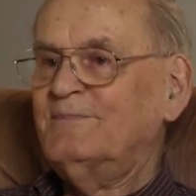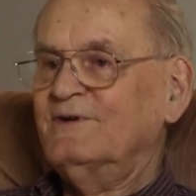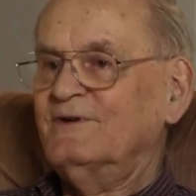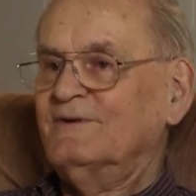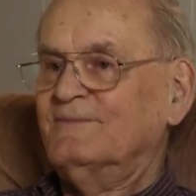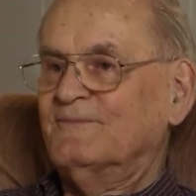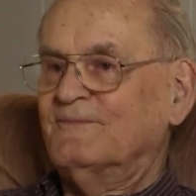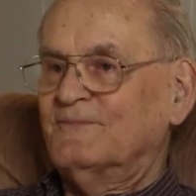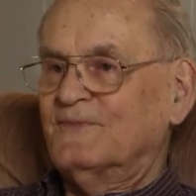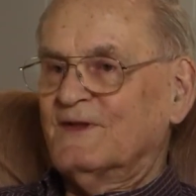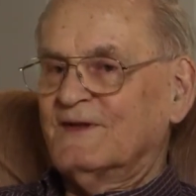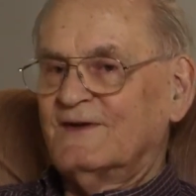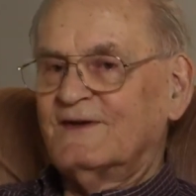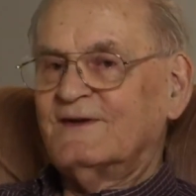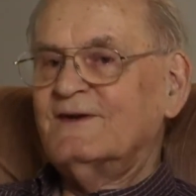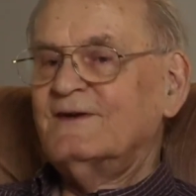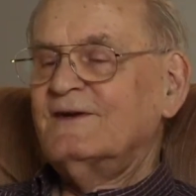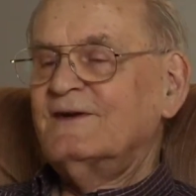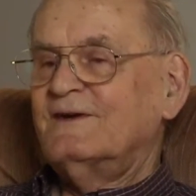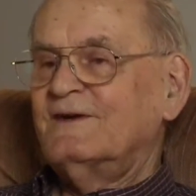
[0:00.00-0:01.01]
And
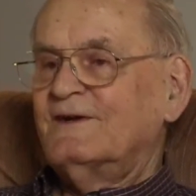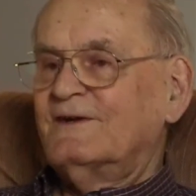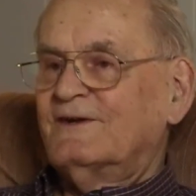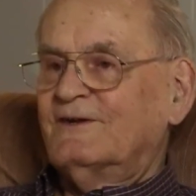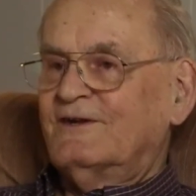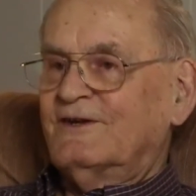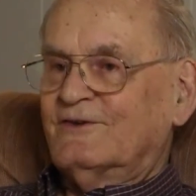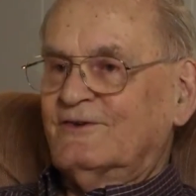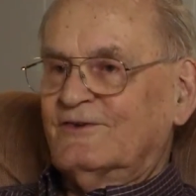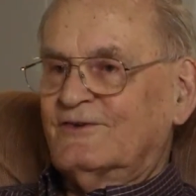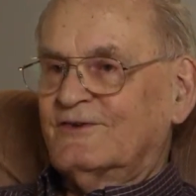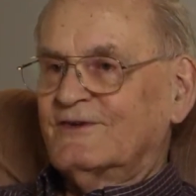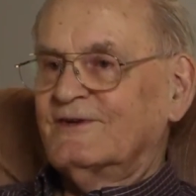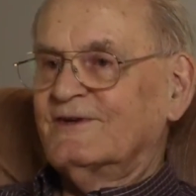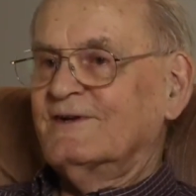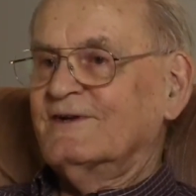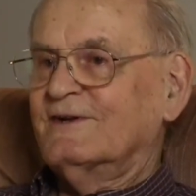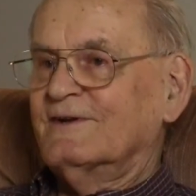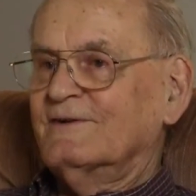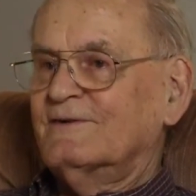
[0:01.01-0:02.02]
this
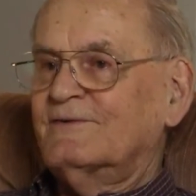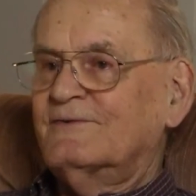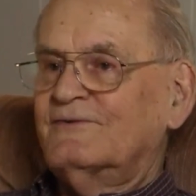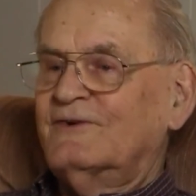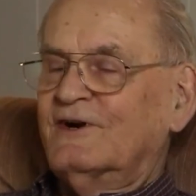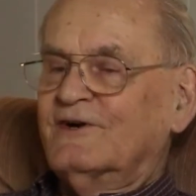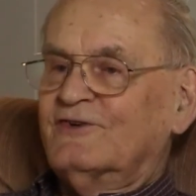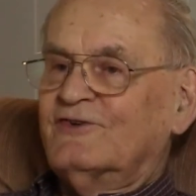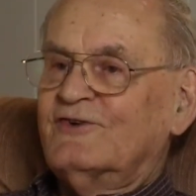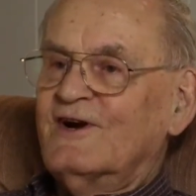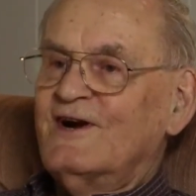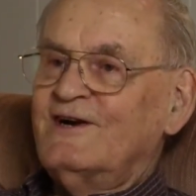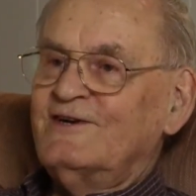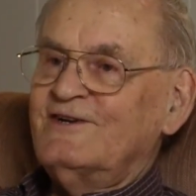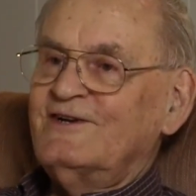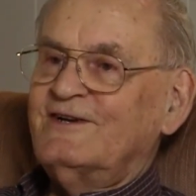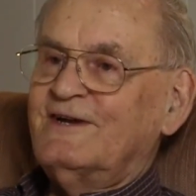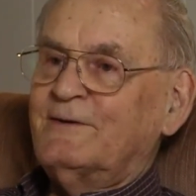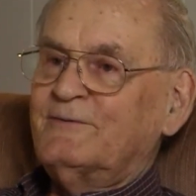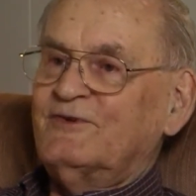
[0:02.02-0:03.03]
first
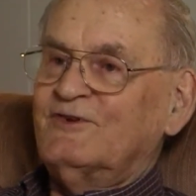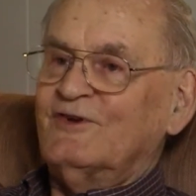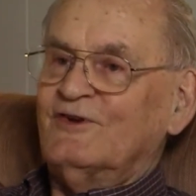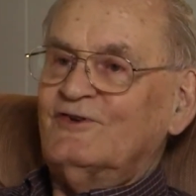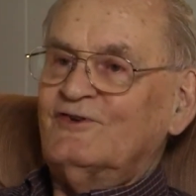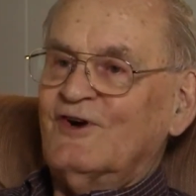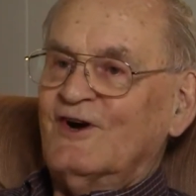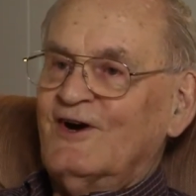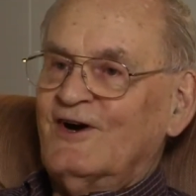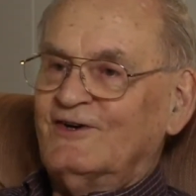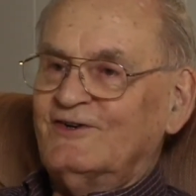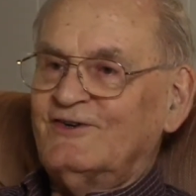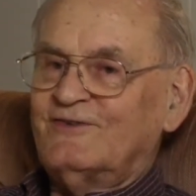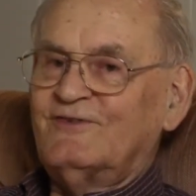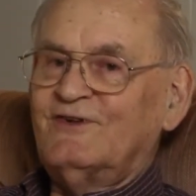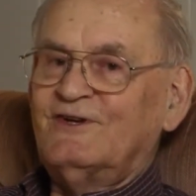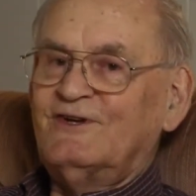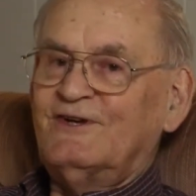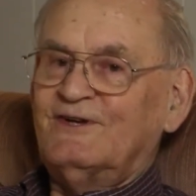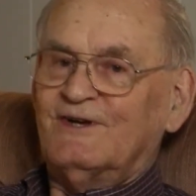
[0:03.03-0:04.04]
sergeant that was in charge of
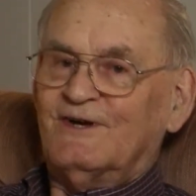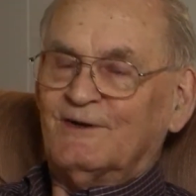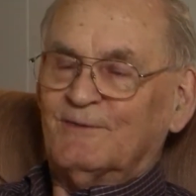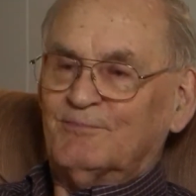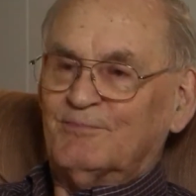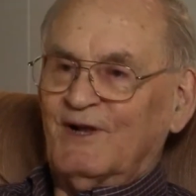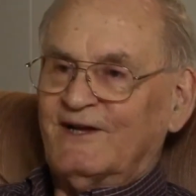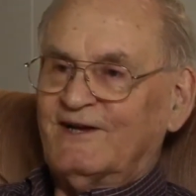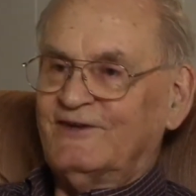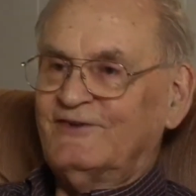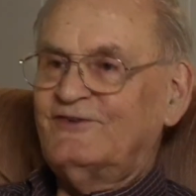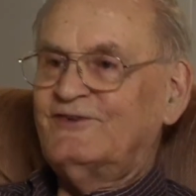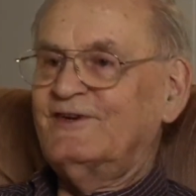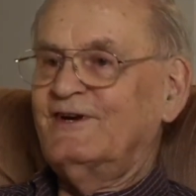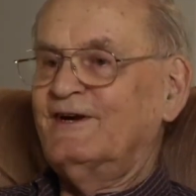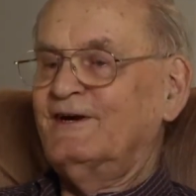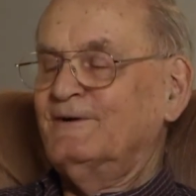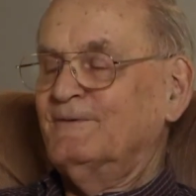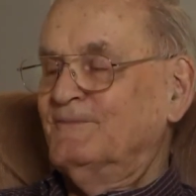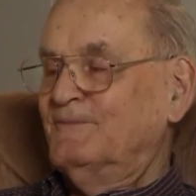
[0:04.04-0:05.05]
the place
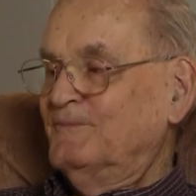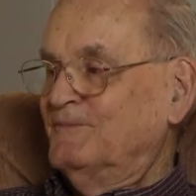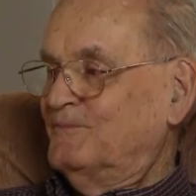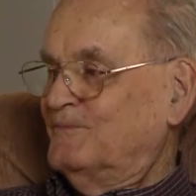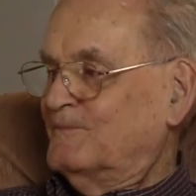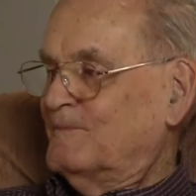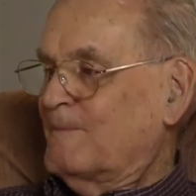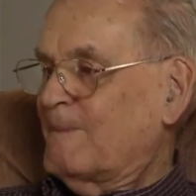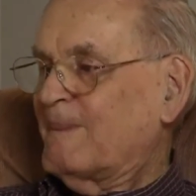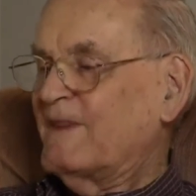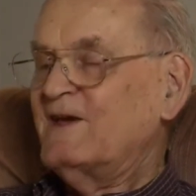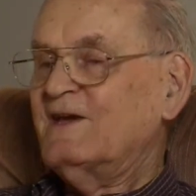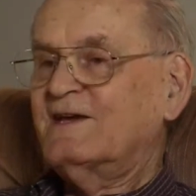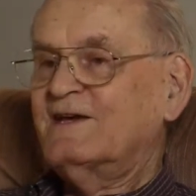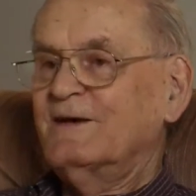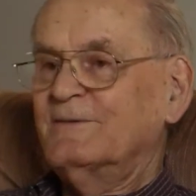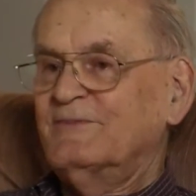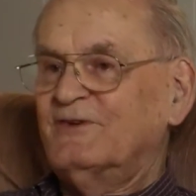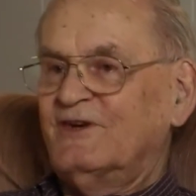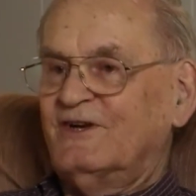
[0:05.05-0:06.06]
there, he
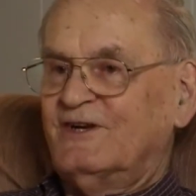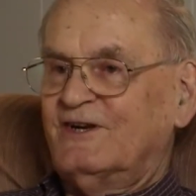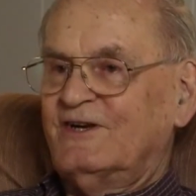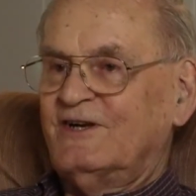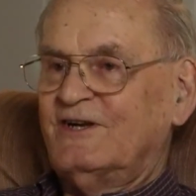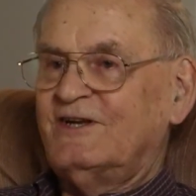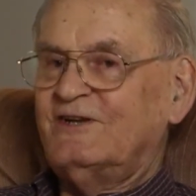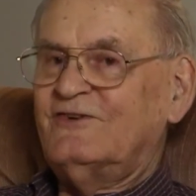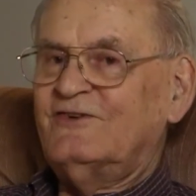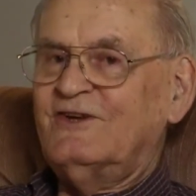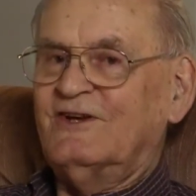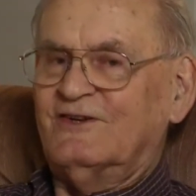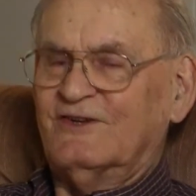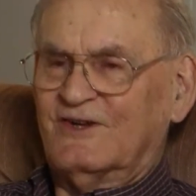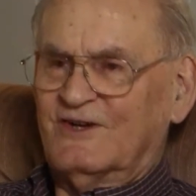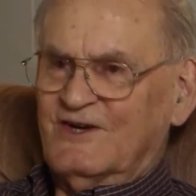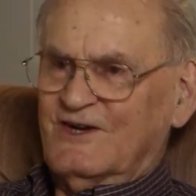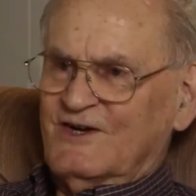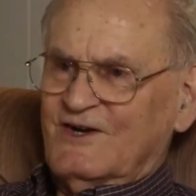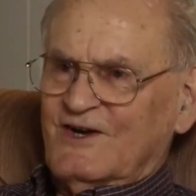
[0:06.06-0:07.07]
comes in and he said,
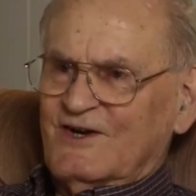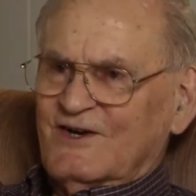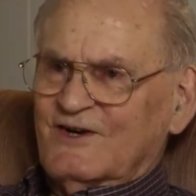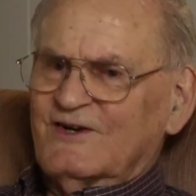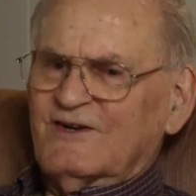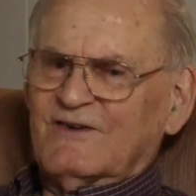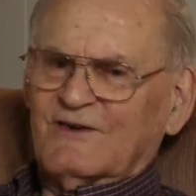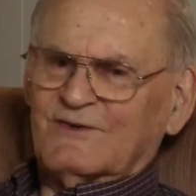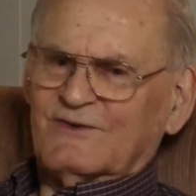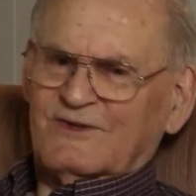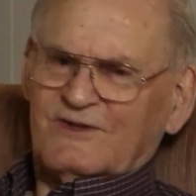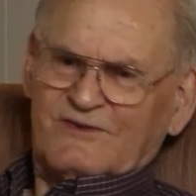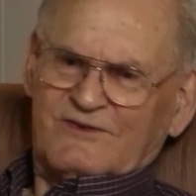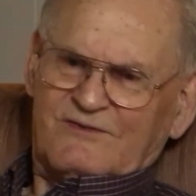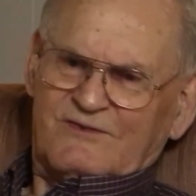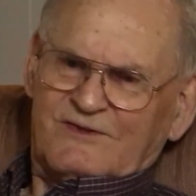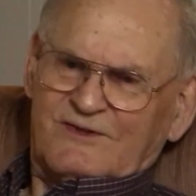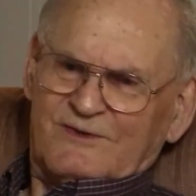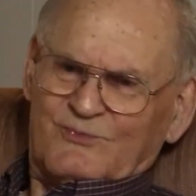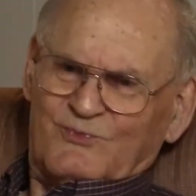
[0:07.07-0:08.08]

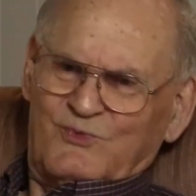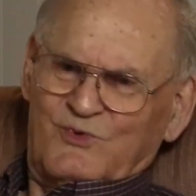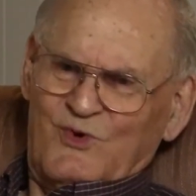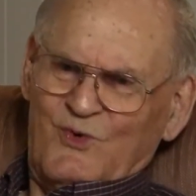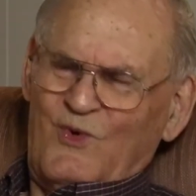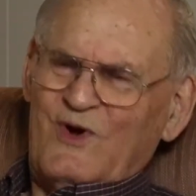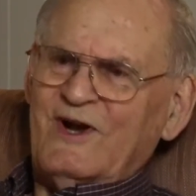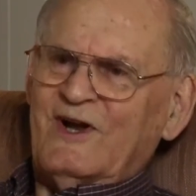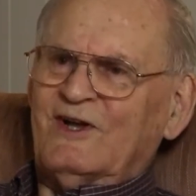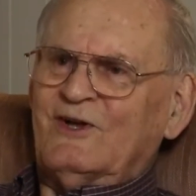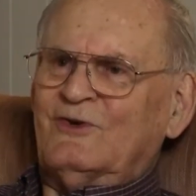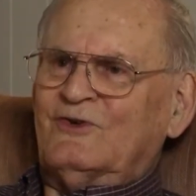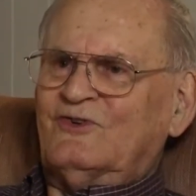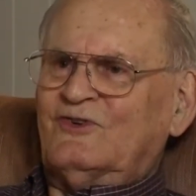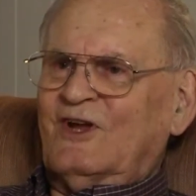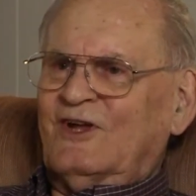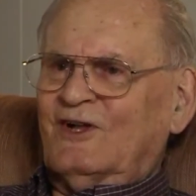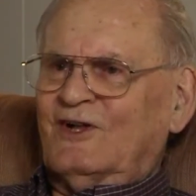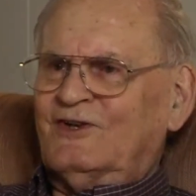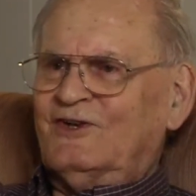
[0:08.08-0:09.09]
"What are you
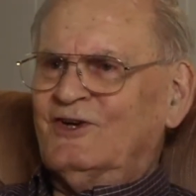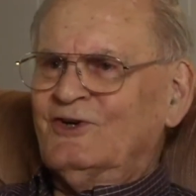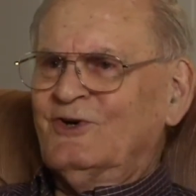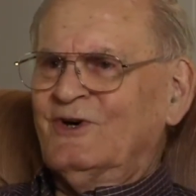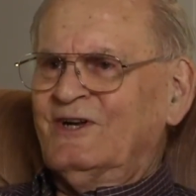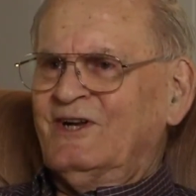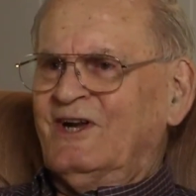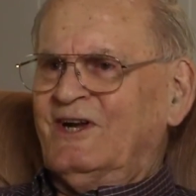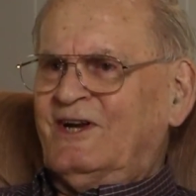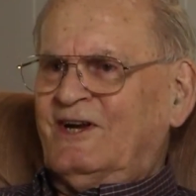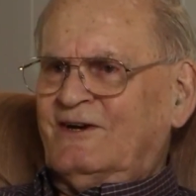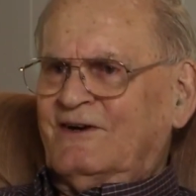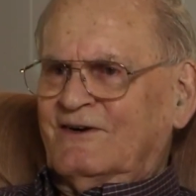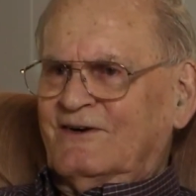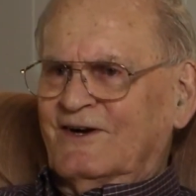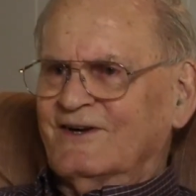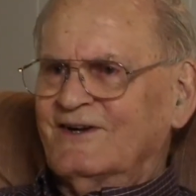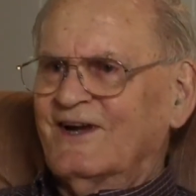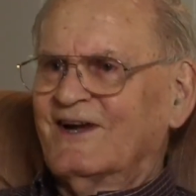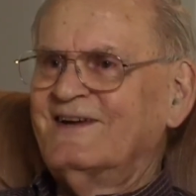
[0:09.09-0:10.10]
still doing here?"